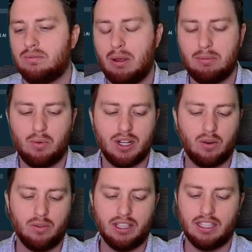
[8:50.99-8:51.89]
Maybe we don't
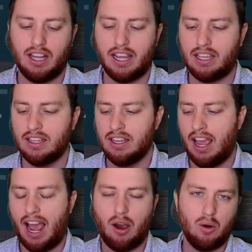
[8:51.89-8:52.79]
really like
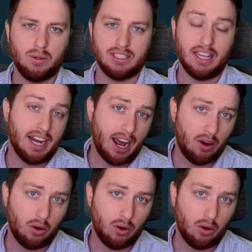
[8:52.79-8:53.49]
how it was laid out,